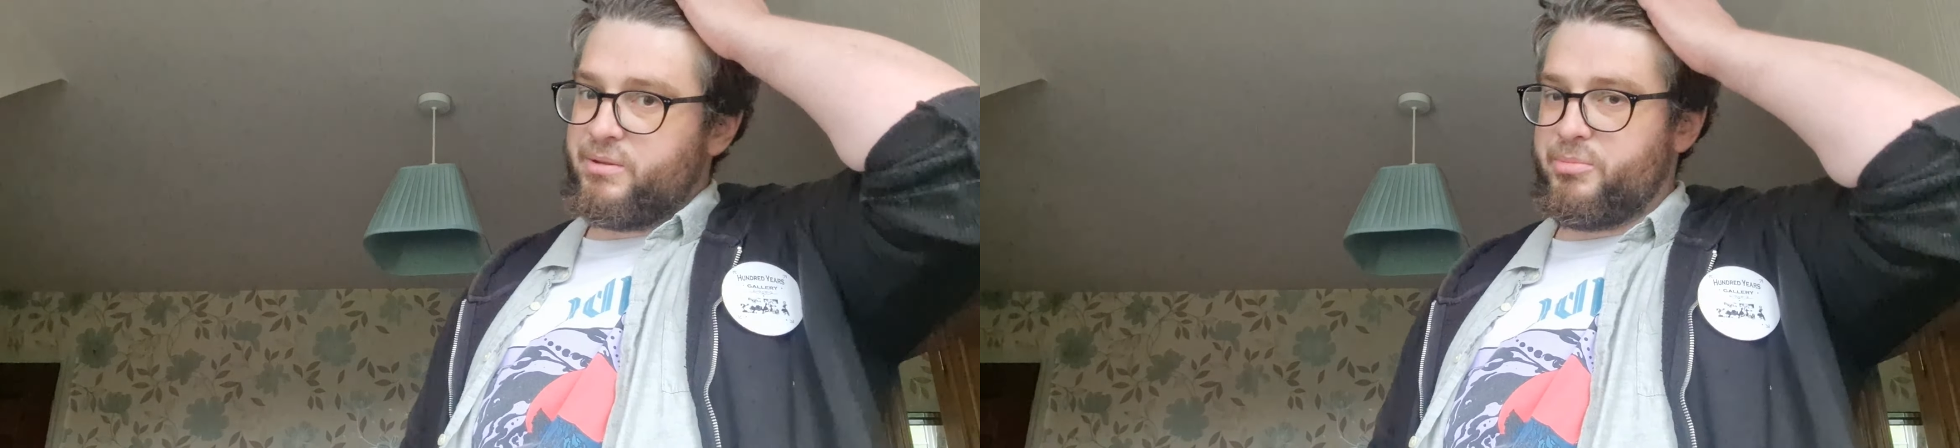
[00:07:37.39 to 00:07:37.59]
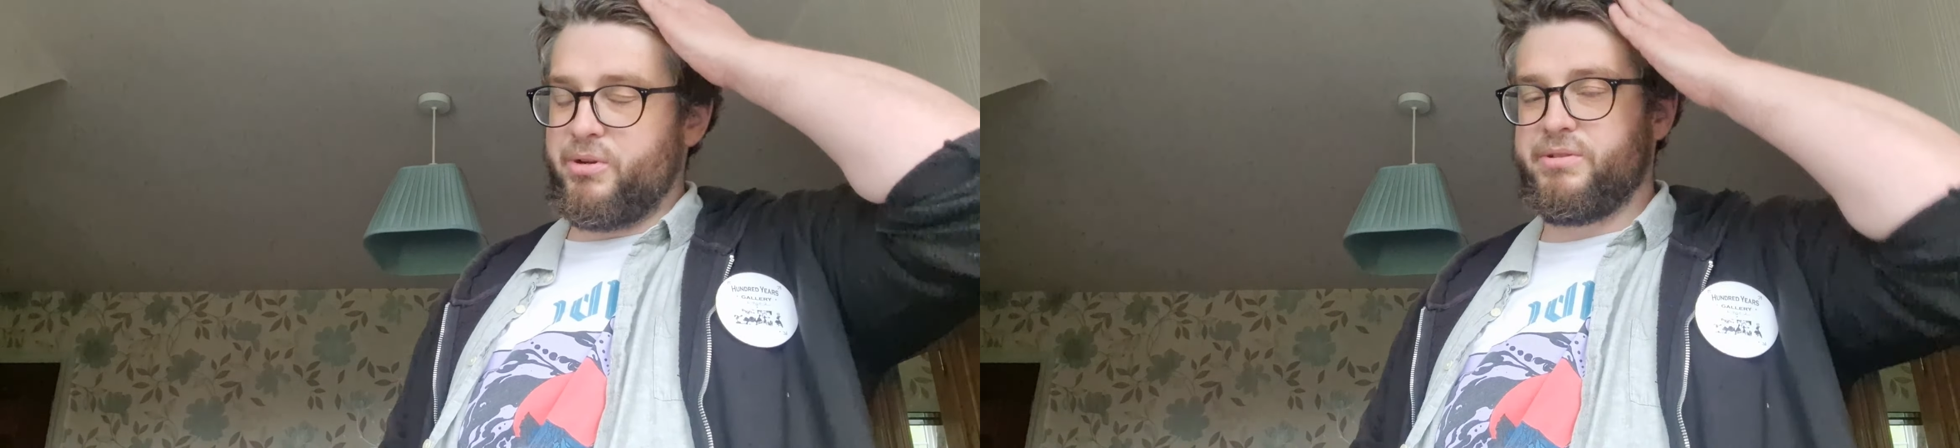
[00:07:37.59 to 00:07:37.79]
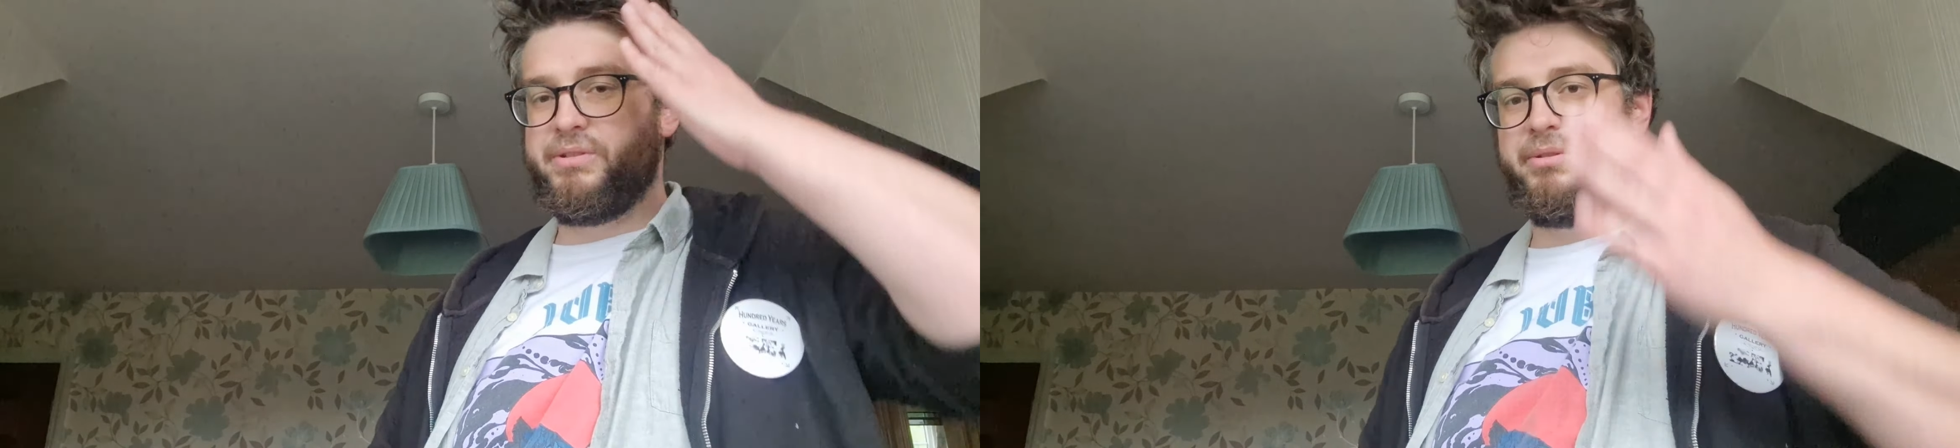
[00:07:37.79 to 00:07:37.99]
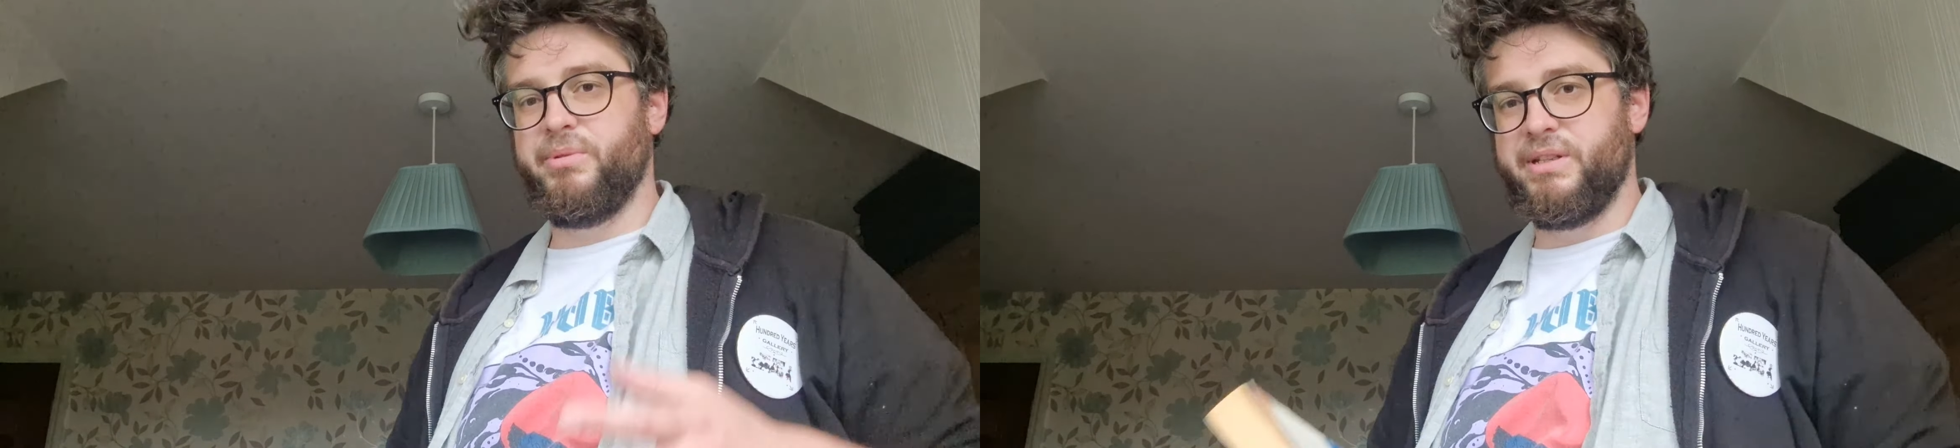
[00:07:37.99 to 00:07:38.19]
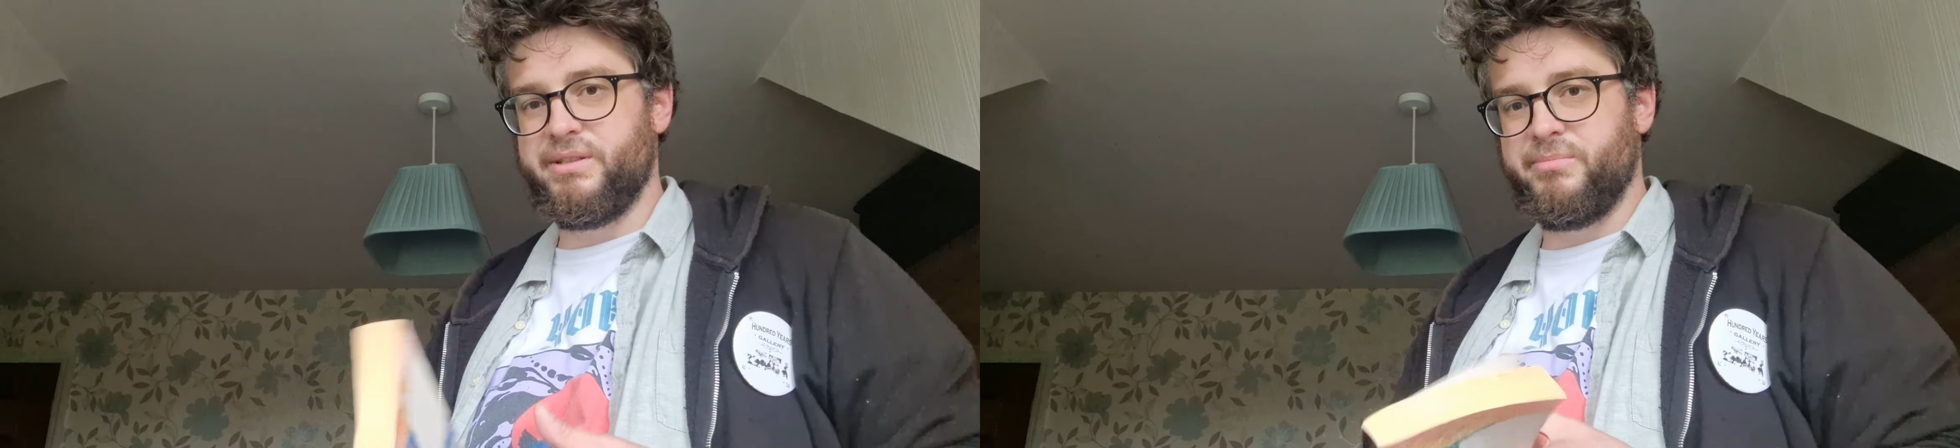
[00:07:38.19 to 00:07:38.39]

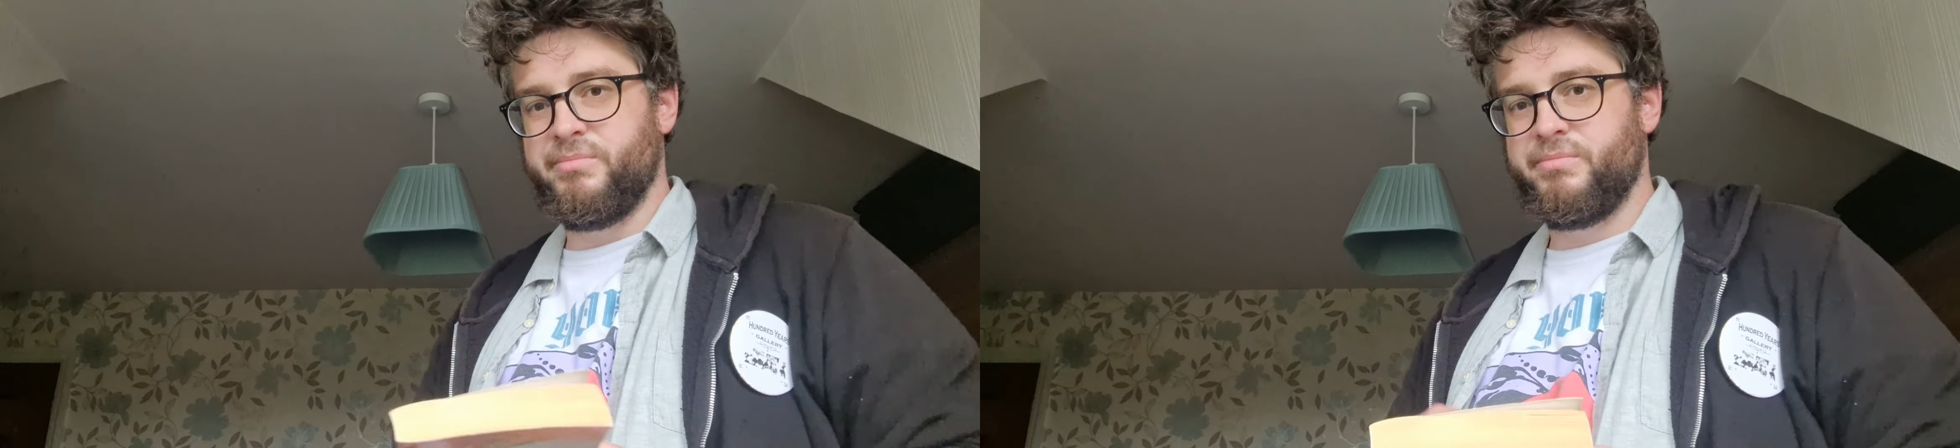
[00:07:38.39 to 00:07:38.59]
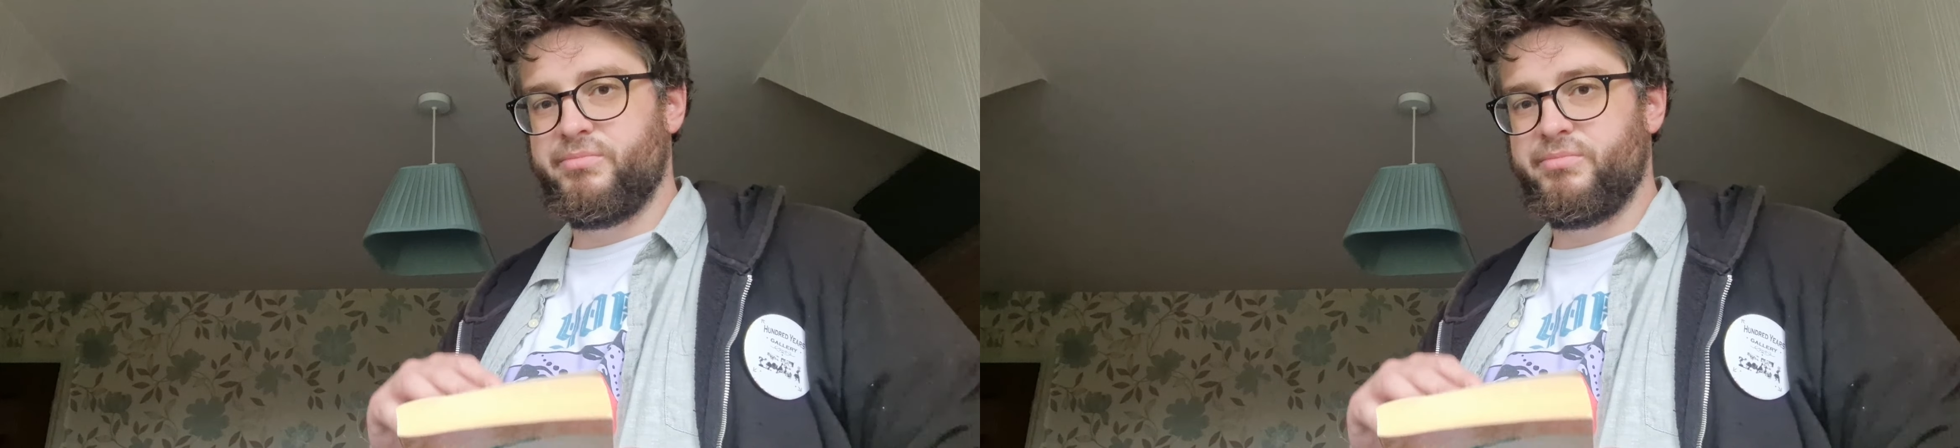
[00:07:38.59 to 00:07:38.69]
post-humanism.